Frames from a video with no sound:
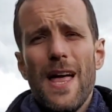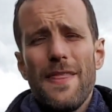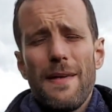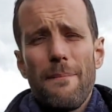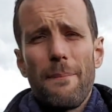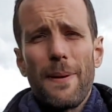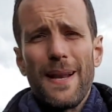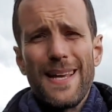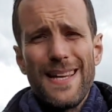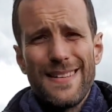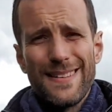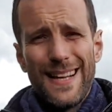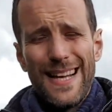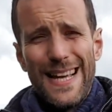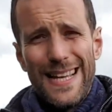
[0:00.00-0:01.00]
then please
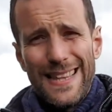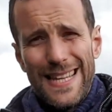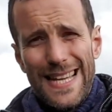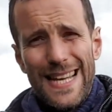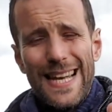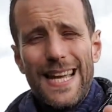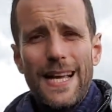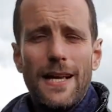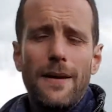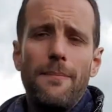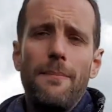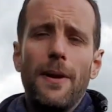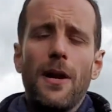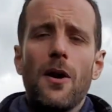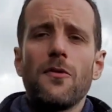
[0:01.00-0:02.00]
click the link
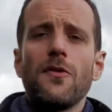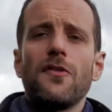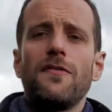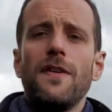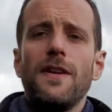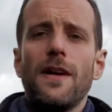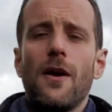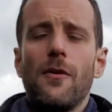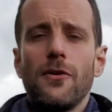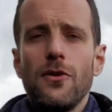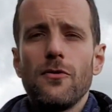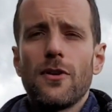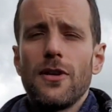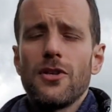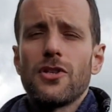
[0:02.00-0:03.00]
below this video and
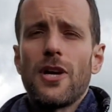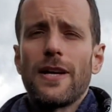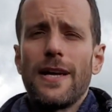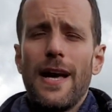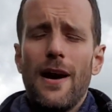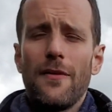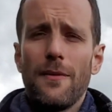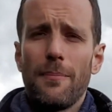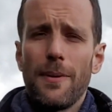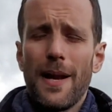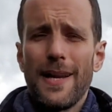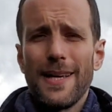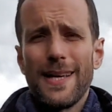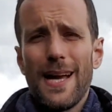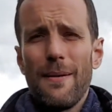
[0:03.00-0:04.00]
you can check out the
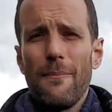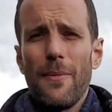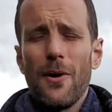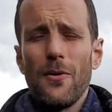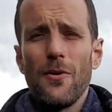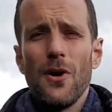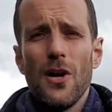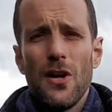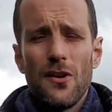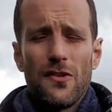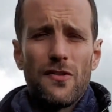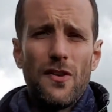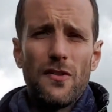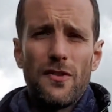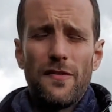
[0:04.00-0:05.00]
Planet Kambo
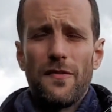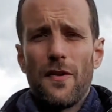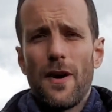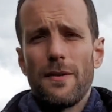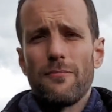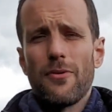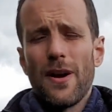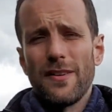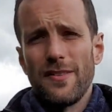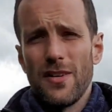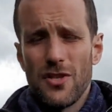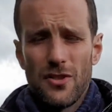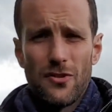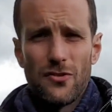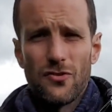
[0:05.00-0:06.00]
Certified
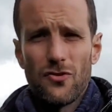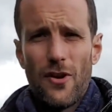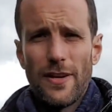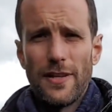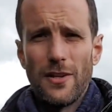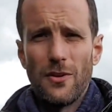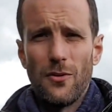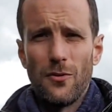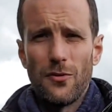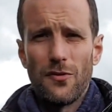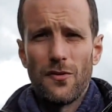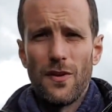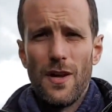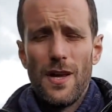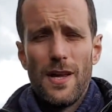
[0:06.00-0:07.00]
Practitioners Training course.